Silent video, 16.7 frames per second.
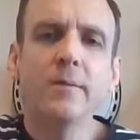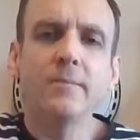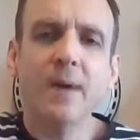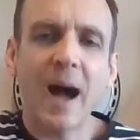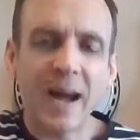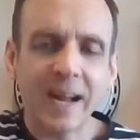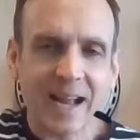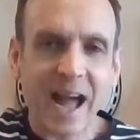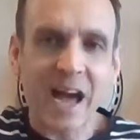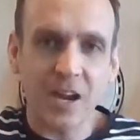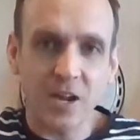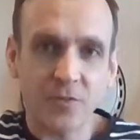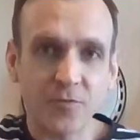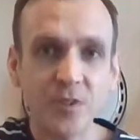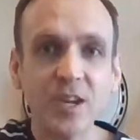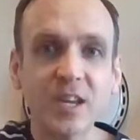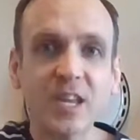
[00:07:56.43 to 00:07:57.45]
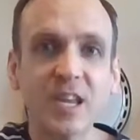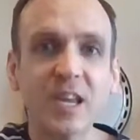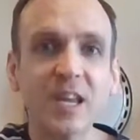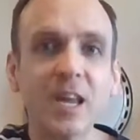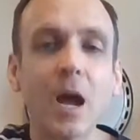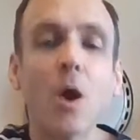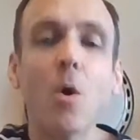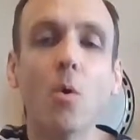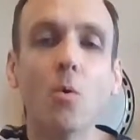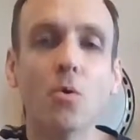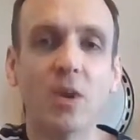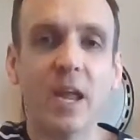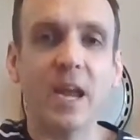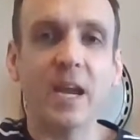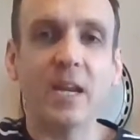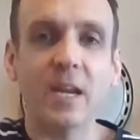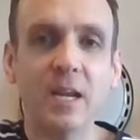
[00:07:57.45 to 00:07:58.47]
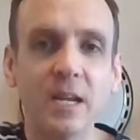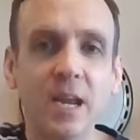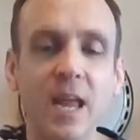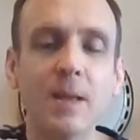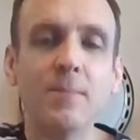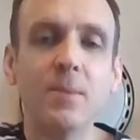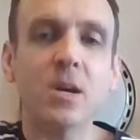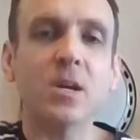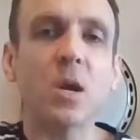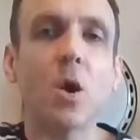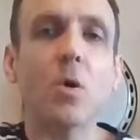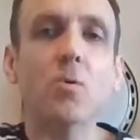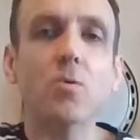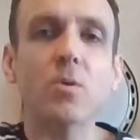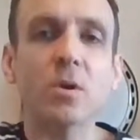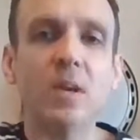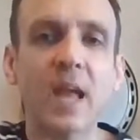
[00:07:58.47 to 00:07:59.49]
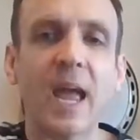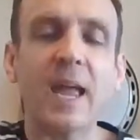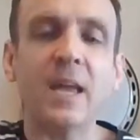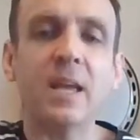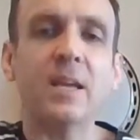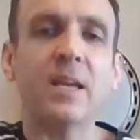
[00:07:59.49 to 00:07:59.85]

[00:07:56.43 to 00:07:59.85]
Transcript: I got a freaky old lady named a Cocaine